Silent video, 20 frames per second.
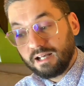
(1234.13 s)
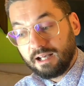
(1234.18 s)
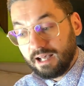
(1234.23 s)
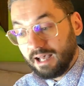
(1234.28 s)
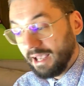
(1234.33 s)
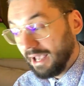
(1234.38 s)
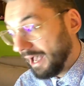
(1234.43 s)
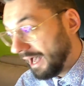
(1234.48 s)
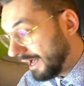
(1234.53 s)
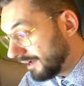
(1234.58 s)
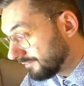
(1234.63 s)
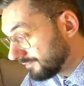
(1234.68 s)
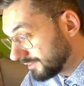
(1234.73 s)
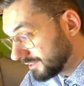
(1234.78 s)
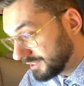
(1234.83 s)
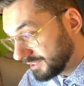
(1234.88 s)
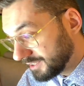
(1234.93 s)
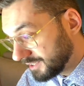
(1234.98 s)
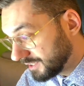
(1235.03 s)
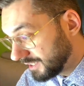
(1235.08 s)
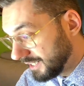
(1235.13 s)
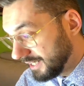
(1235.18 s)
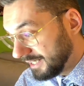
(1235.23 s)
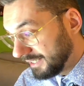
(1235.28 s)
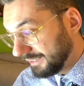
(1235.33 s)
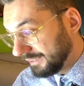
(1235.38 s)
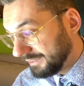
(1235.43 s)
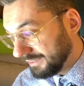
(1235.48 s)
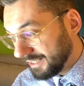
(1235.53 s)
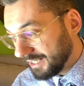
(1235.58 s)
haven't
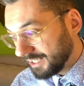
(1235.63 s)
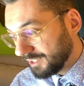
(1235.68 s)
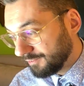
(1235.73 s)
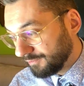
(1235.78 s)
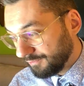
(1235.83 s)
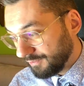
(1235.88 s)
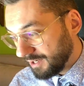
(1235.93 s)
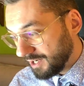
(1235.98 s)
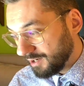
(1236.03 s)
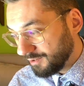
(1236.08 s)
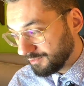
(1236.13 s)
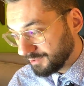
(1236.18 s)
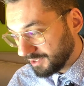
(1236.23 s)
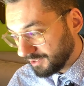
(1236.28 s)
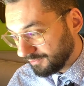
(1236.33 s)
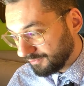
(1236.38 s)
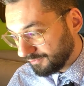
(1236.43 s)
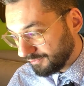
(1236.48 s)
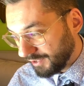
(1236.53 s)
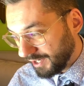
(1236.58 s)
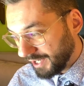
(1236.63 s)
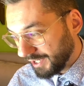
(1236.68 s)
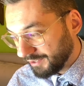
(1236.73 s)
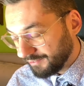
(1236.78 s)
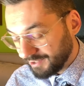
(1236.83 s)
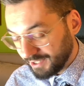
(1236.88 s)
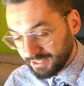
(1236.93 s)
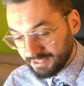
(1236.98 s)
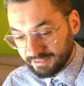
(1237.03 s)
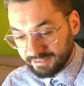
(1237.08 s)
yet found a
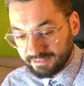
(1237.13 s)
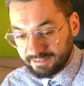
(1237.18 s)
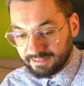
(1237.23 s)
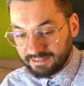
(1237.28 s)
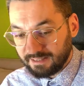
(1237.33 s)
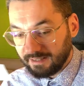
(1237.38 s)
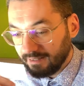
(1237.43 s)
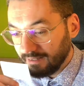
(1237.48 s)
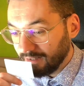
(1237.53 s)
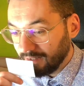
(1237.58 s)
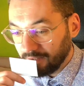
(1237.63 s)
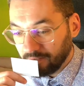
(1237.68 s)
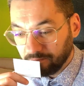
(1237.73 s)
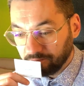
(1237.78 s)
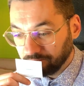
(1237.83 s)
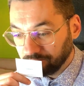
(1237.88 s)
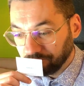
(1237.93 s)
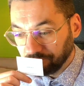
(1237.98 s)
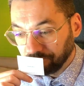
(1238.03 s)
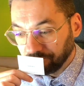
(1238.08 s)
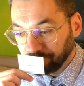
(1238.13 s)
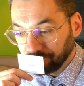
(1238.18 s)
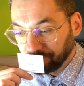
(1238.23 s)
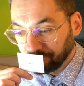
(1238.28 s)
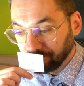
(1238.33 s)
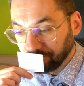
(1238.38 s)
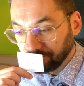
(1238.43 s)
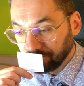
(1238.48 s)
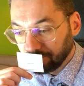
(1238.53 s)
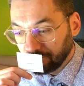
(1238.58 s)
fragrance
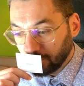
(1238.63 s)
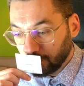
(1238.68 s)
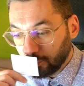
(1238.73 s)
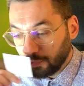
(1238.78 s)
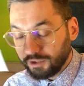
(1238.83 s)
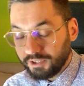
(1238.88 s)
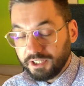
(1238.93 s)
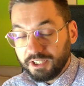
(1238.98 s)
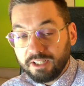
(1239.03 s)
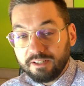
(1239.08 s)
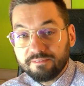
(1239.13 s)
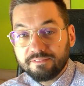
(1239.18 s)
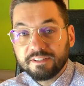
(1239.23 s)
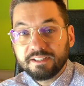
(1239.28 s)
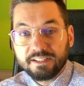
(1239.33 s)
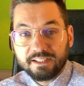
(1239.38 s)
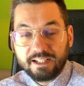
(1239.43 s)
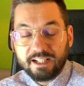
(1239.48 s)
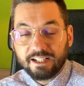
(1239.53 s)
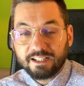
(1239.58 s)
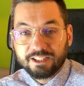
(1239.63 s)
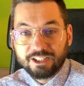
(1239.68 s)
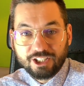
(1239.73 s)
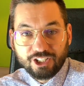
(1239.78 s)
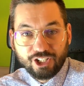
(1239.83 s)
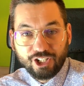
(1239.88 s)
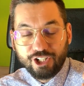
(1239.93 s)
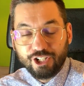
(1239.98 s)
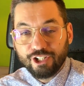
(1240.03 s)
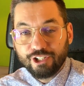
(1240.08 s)
to even get
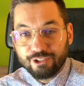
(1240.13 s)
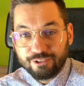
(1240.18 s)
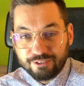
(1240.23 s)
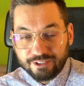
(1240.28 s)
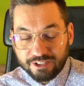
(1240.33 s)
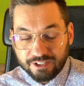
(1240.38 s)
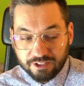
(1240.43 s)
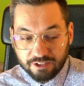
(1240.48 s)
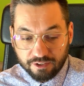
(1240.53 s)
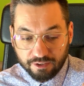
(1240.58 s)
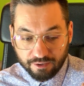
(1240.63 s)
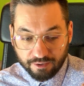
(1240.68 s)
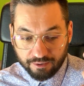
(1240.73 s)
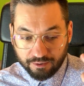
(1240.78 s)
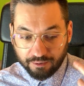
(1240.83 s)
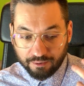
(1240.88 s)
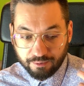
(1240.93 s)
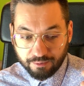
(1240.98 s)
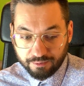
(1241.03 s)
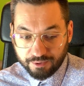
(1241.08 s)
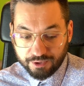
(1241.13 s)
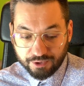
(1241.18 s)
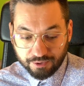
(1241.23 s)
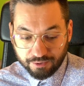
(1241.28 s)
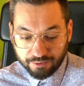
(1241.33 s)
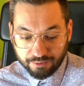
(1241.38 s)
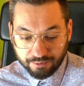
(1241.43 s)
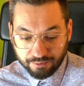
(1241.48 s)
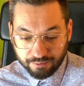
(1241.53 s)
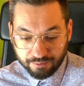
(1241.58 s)
close to
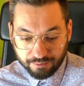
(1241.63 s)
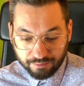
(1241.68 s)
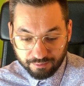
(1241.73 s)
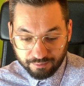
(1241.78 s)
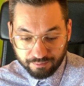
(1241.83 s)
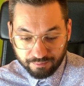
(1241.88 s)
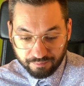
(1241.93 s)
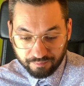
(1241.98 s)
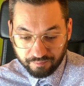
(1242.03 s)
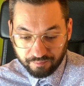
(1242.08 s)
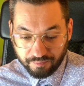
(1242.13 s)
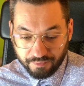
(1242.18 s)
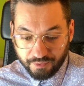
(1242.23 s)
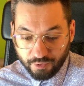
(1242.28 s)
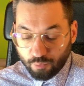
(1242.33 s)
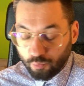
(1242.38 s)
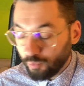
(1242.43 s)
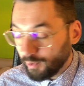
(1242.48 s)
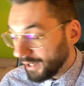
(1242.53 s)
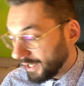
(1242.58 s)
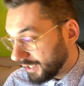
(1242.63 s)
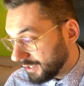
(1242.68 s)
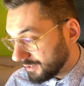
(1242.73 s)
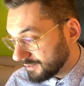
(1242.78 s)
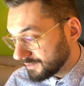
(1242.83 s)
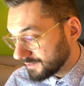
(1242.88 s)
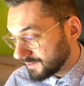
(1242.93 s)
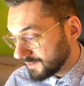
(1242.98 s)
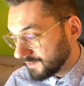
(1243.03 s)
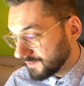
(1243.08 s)
the way
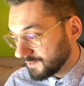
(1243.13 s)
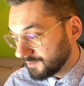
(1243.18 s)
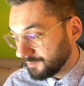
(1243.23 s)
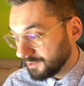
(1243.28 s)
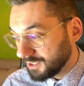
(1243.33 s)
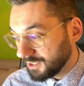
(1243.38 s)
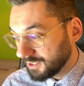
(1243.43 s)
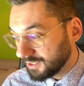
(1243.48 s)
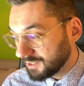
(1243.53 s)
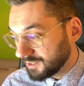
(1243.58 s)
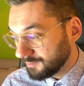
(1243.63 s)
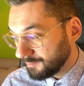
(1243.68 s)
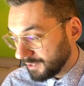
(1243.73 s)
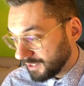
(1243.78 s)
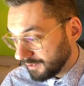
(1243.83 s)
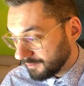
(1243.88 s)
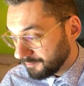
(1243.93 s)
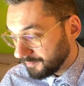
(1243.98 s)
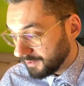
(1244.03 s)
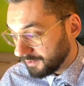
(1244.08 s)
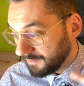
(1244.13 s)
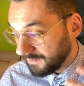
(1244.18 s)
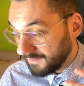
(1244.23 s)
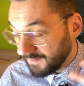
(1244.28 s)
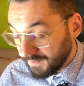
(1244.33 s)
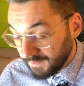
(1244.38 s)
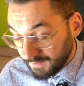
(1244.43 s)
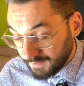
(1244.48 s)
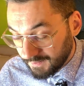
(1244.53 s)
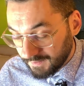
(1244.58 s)
Encens
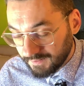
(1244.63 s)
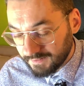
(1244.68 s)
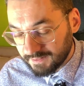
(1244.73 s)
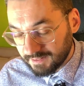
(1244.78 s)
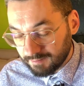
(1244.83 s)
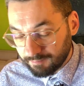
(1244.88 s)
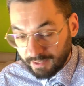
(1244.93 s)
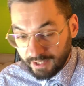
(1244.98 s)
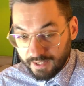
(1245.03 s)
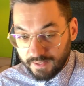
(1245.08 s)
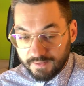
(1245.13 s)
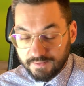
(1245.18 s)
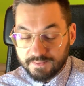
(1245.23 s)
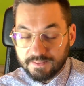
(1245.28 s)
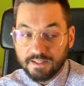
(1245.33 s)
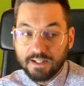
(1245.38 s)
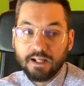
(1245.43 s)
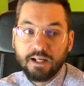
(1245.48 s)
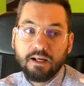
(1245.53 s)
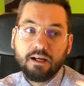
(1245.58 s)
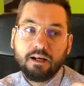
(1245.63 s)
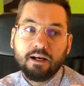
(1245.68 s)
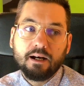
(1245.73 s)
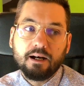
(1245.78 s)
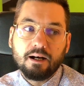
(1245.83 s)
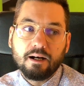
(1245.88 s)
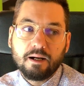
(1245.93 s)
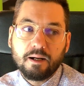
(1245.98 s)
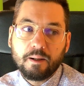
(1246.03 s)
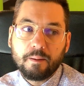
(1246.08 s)
Mythique smells.
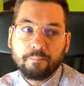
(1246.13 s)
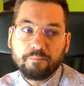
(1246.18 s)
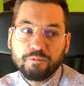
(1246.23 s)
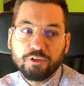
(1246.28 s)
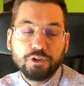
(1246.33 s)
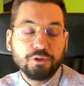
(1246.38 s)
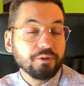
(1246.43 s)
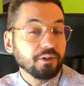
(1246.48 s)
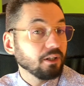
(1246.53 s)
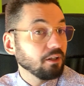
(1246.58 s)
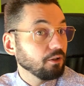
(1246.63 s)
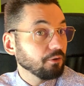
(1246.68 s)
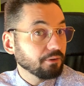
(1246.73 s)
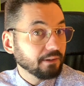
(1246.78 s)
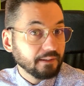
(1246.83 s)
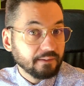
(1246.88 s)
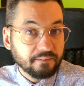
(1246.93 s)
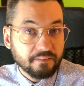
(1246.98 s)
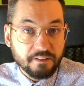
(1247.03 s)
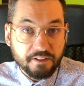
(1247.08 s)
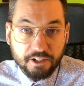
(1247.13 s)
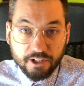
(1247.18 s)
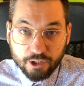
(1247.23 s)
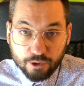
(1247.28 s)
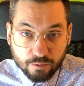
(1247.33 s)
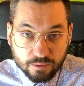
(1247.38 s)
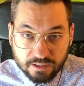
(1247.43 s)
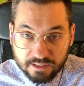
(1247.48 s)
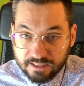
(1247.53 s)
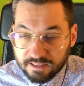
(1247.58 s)
You can look at the
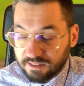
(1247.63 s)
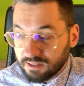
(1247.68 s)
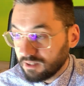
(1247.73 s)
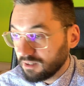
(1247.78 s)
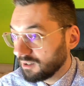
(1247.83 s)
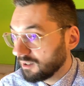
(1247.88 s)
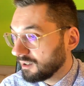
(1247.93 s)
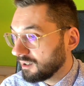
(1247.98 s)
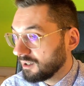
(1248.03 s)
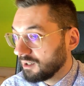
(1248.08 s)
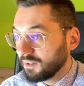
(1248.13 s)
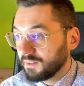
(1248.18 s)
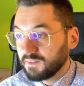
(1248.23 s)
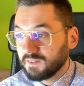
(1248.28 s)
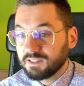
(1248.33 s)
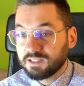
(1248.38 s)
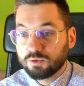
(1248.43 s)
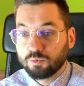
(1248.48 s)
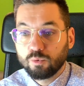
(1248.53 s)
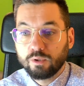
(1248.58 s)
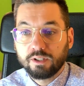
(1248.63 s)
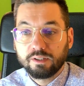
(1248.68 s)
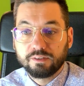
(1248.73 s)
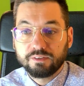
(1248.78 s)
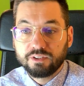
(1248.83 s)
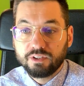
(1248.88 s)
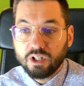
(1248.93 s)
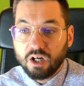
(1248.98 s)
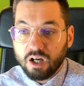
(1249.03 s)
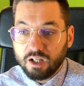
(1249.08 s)
notes. This will
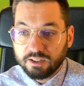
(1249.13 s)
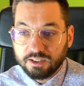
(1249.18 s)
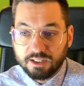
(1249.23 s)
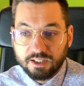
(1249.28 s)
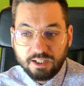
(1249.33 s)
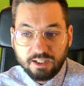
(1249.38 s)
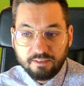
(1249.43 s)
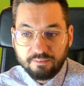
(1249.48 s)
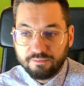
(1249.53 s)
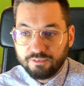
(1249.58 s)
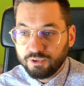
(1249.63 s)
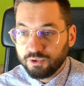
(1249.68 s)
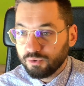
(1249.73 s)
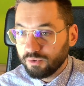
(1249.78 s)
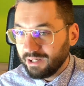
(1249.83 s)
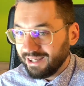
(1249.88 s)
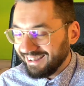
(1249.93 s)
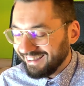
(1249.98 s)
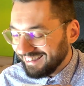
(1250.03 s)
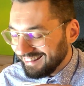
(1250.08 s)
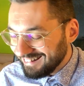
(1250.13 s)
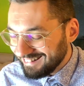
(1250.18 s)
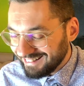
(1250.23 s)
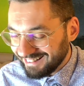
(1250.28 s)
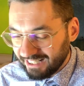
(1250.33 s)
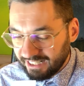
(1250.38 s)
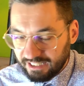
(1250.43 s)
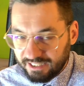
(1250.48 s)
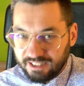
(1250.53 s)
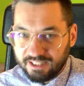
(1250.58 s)
not give you any
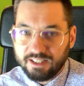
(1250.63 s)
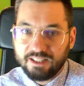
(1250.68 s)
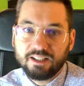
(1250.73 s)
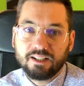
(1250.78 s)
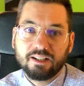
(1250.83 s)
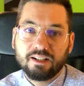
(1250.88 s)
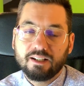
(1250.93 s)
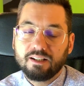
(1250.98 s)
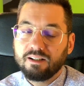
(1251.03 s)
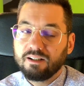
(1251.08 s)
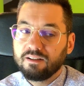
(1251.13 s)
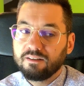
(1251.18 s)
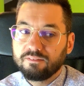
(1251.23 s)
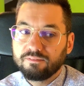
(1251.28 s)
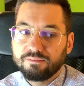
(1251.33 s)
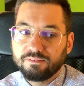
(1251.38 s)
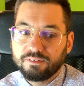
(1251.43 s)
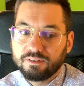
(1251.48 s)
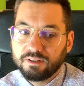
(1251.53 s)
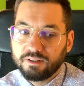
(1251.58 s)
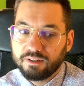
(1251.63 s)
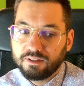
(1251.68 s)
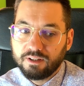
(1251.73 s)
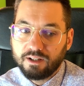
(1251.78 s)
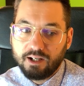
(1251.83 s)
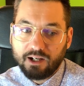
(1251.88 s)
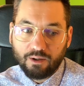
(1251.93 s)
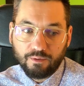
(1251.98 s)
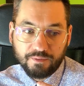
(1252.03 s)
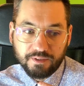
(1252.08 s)
idea of
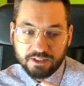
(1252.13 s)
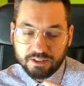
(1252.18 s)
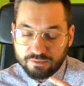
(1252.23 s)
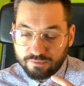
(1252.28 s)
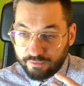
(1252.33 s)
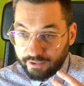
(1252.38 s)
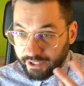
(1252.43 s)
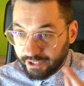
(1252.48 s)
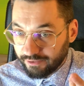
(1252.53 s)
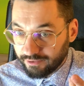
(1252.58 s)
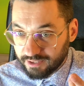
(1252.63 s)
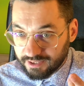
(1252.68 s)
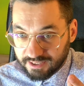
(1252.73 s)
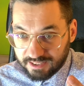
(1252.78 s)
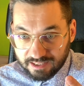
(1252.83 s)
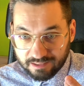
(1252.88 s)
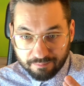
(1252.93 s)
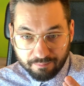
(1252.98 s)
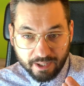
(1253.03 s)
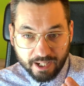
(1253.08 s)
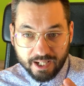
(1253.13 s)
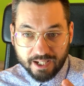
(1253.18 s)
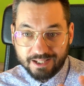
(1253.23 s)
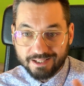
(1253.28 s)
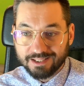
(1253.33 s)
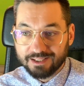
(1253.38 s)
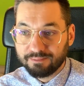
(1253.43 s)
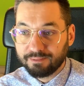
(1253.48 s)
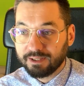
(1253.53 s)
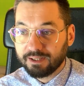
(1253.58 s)
how this fragrance
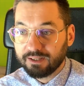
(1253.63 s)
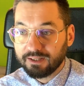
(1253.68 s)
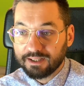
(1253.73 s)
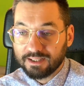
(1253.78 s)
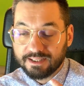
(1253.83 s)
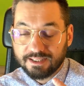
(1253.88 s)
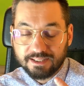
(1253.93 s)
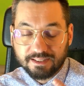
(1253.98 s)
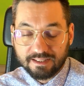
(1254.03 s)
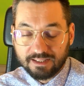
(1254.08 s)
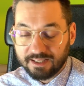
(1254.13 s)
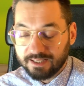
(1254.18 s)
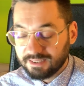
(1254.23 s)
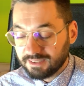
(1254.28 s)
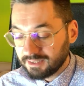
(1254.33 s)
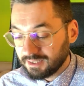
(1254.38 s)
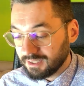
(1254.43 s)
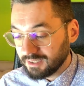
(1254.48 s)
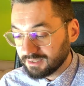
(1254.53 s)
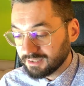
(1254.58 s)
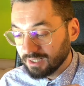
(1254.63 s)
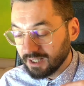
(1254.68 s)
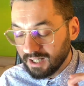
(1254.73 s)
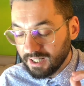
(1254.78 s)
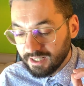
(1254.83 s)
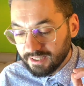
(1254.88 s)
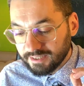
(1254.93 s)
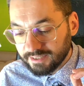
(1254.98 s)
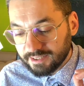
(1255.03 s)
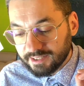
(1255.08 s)
smells, because this is
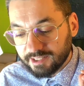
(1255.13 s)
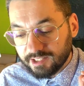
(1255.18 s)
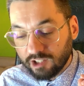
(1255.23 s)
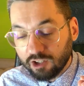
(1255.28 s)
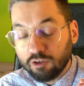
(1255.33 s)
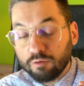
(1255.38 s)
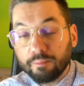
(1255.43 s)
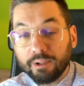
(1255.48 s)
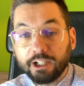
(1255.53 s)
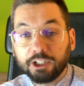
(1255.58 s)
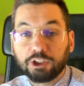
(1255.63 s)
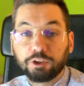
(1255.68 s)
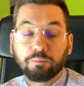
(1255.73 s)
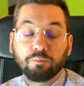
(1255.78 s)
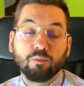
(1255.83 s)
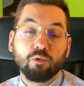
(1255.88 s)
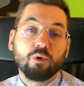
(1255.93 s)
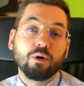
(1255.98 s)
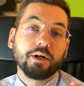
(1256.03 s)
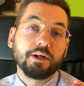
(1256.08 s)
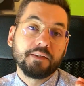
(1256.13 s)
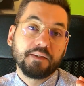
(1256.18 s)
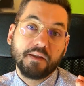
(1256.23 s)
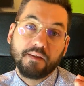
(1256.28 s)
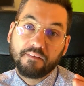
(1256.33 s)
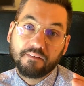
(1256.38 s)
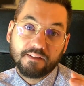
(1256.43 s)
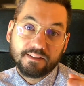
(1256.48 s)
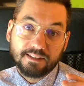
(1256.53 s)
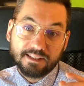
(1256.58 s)
so much more
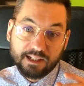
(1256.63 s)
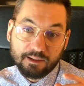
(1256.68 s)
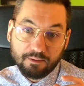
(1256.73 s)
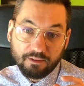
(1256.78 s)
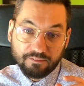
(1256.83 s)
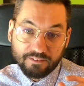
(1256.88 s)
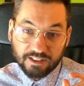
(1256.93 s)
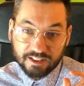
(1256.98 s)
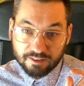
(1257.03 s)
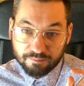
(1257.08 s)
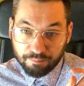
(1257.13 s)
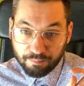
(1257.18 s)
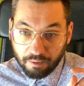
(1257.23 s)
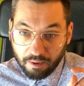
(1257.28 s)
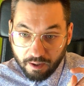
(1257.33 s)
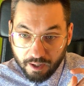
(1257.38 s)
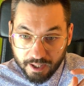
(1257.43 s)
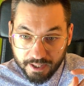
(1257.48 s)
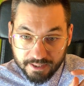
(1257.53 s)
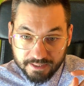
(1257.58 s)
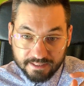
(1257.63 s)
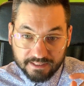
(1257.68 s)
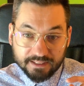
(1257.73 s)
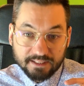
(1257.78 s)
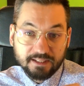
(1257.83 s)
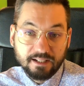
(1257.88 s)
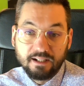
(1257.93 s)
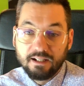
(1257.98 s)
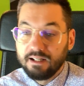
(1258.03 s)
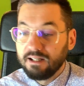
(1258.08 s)
than the sum of its
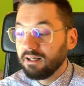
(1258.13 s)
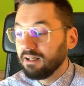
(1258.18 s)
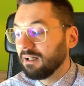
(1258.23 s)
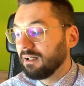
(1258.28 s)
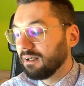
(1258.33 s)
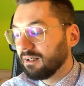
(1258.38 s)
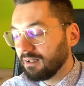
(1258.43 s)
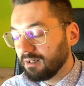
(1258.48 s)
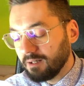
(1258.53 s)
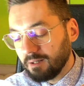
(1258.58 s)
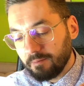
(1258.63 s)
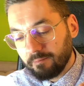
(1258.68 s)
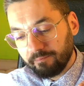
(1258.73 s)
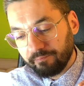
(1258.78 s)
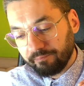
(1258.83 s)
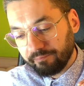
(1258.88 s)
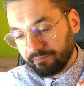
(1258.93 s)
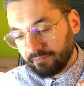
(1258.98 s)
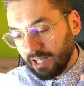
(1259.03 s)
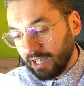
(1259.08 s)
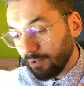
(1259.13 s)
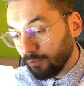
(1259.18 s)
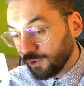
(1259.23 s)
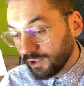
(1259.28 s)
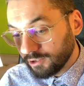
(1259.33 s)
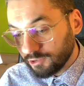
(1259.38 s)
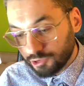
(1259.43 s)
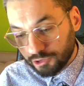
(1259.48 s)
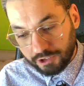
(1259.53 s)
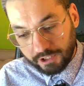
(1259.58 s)
parts. I
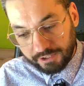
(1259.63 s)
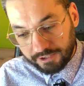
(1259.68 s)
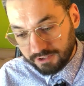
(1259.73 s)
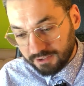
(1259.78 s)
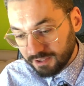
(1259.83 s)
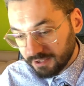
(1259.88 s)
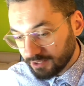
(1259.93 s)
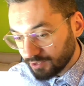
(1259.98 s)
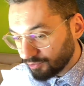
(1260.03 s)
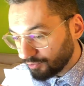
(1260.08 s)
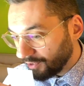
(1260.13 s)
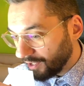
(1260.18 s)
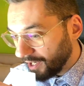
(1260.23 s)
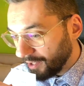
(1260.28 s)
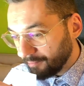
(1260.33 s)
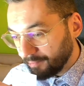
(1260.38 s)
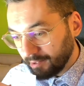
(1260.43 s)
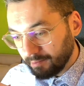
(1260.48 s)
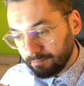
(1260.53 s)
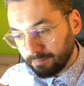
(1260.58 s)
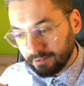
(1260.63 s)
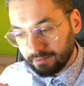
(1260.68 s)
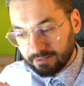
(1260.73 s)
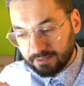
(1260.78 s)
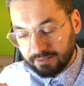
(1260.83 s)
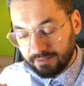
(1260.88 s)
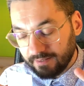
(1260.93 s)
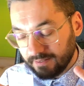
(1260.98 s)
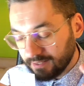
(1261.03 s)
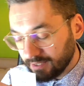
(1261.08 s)
will try to describe it, but
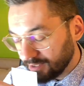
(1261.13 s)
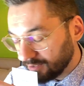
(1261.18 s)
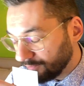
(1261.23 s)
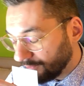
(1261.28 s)
this is